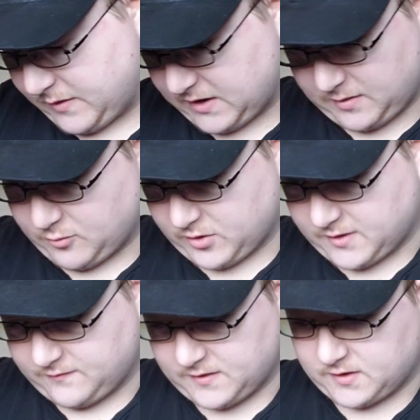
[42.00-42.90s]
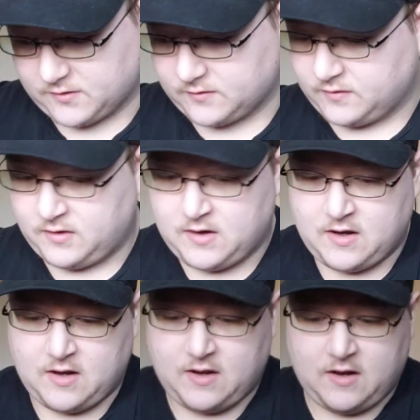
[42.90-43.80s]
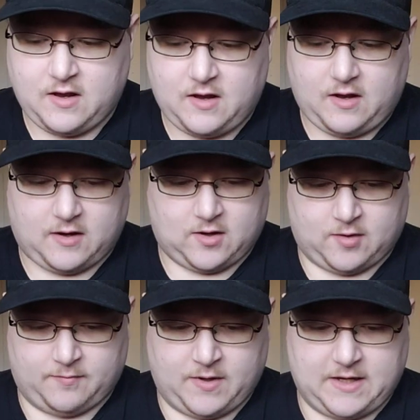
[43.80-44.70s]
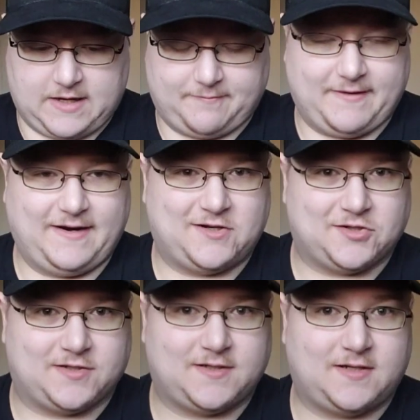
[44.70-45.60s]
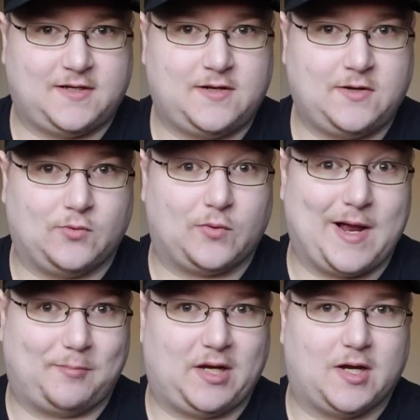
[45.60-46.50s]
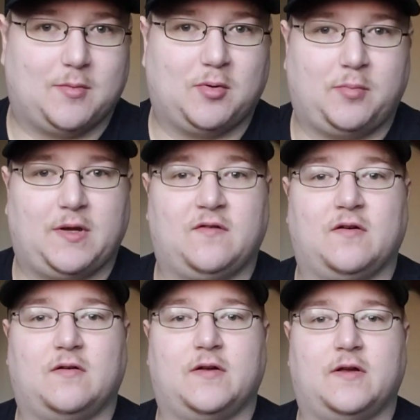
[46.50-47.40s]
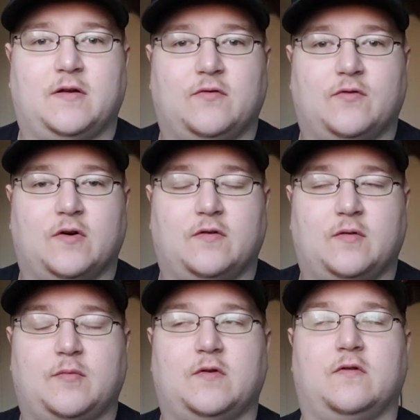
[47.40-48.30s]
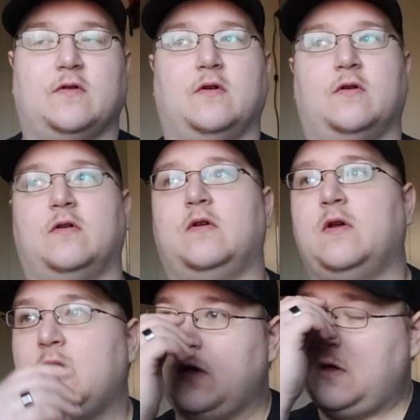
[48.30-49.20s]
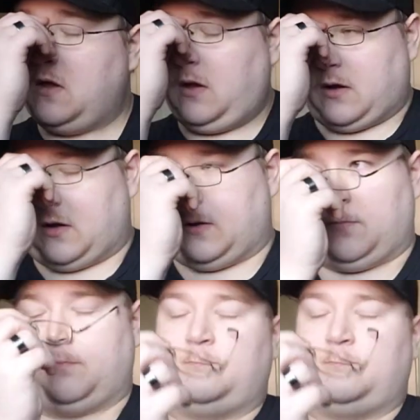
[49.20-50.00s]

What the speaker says: to make any more gun videos, I'm kind of just wrapping up, basically, as far as I'm concerned. I